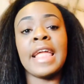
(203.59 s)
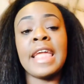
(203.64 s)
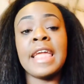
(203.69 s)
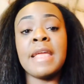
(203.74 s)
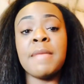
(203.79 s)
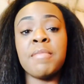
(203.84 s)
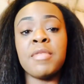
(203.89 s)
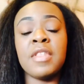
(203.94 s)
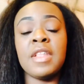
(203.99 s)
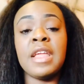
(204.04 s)

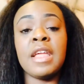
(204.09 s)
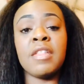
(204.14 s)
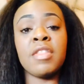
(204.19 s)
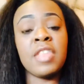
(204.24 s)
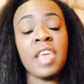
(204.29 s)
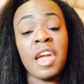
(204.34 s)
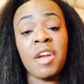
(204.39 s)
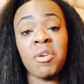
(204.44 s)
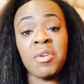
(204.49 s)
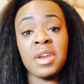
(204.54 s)
keeps the
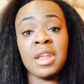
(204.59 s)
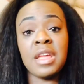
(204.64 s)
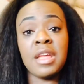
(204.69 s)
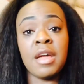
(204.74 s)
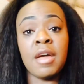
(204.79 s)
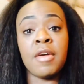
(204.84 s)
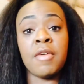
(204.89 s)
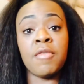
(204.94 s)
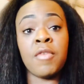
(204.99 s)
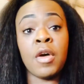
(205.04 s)

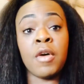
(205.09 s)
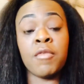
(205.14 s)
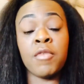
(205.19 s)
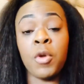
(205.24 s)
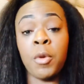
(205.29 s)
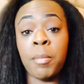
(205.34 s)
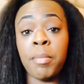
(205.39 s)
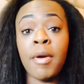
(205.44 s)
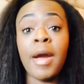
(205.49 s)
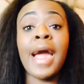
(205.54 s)
integrity of
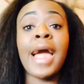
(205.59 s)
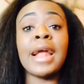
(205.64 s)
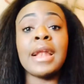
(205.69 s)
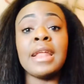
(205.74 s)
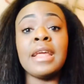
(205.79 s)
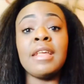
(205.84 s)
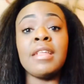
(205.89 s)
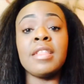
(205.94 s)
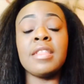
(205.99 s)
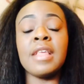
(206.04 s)
your
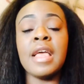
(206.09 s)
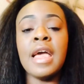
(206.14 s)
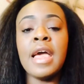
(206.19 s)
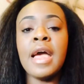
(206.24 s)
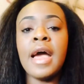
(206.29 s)
practice,